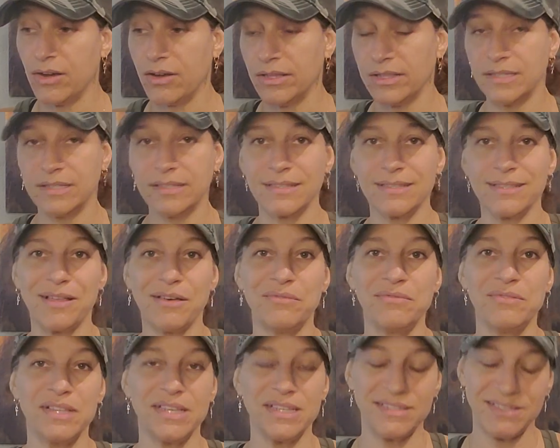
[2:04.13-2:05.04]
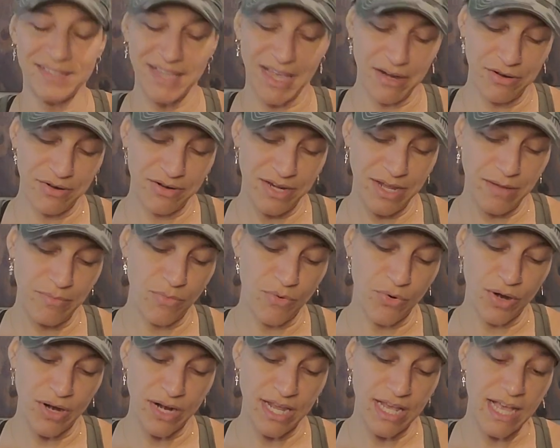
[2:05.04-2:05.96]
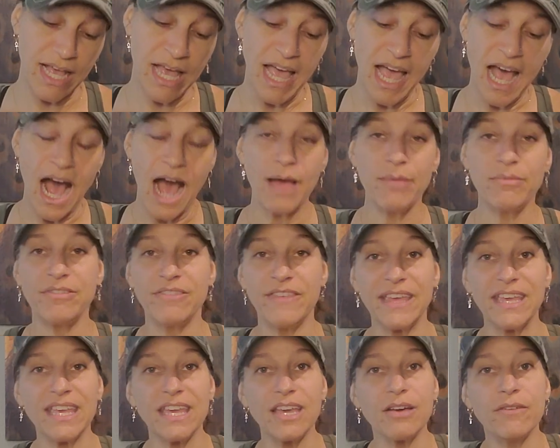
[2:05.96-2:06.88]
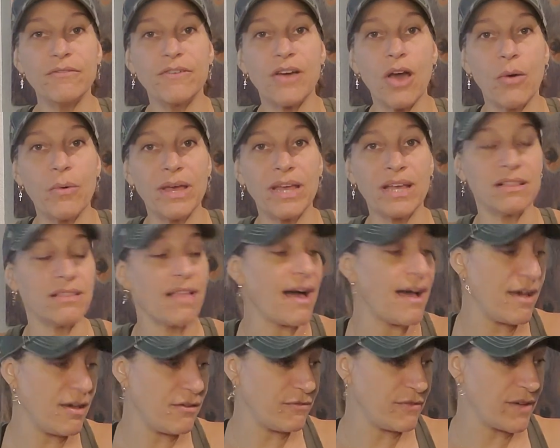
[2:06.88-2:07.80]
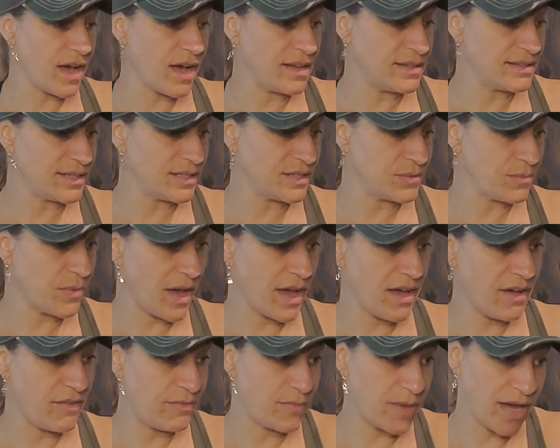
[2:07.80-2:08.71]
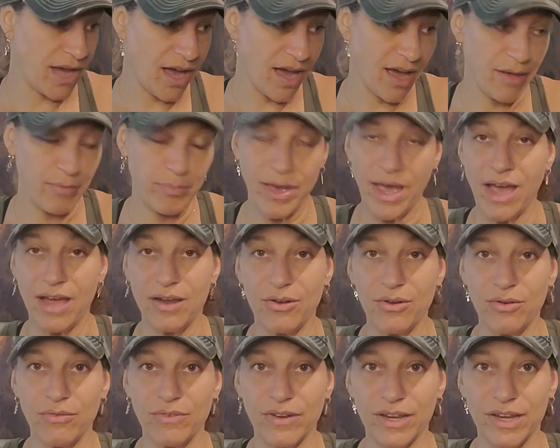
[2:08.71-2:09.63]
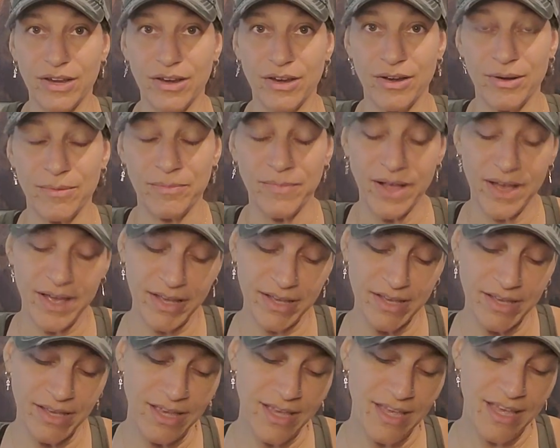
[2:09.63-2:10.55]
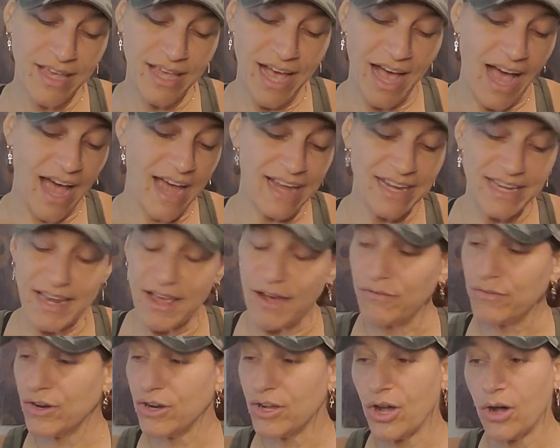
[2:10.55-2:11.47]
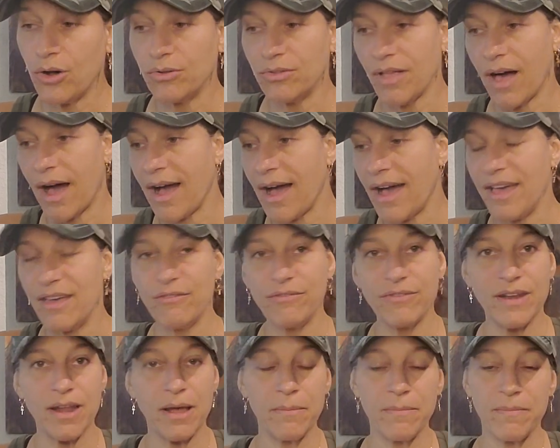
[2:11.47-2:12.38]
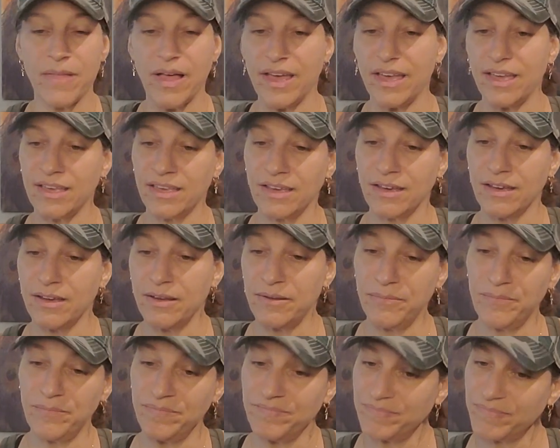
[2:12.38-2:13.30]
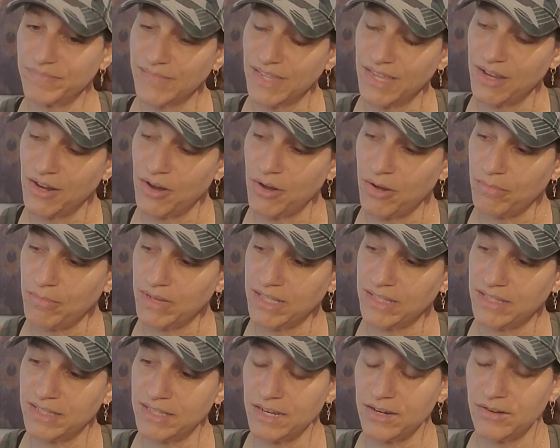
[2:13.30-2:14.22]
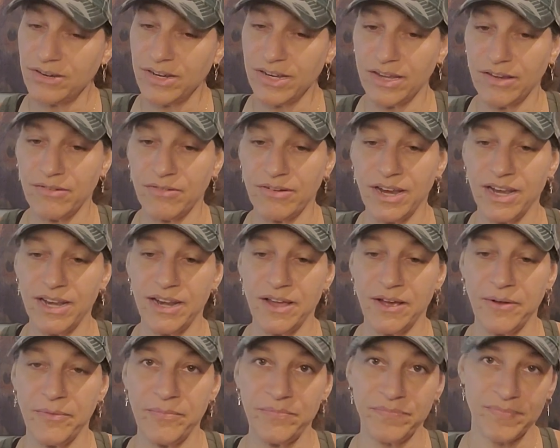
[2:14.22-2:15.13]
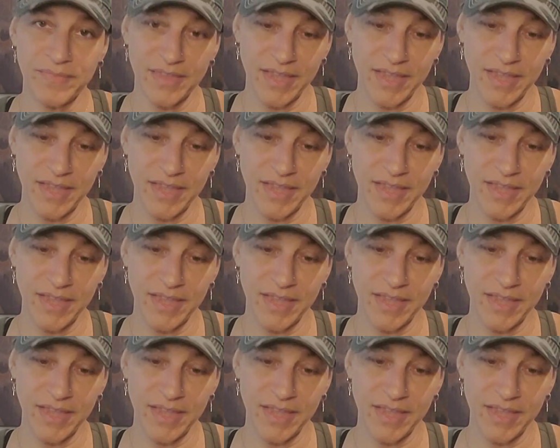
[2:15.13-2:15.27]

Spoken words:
on this lovely Saturday morning? I'm thinking of going live, guys. That's why I have my iPad over here. I'm like, I never go live, and I'm like, you know, I'm considering it right now.